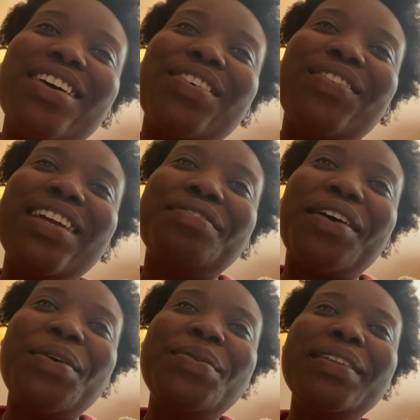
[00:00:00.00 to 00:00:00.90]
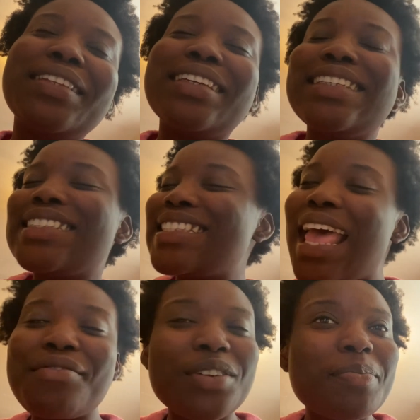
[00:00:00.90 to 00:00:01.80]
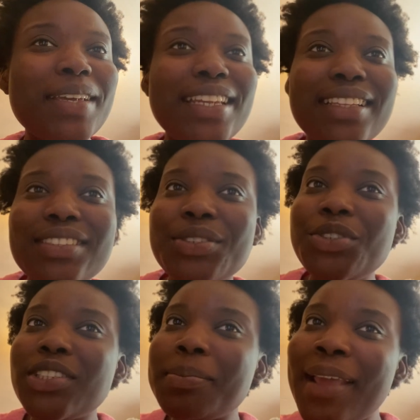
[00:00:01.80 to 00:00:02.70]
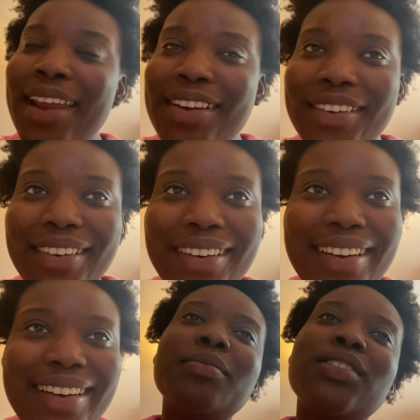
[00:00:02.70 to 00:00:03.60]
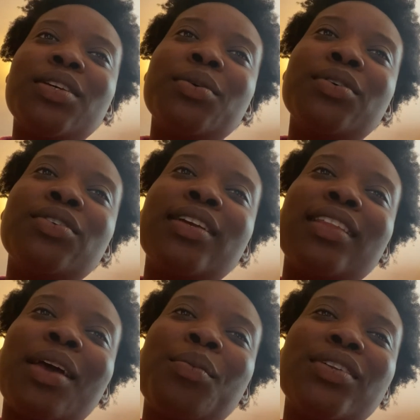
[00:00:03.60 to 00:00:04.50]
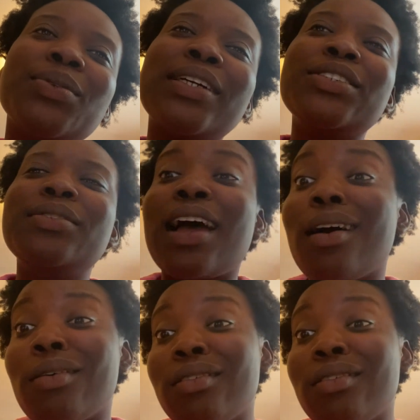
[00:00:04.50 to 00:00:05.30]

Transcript: With only seven minutes to spare. I'm so hungry. Like, what do I do now?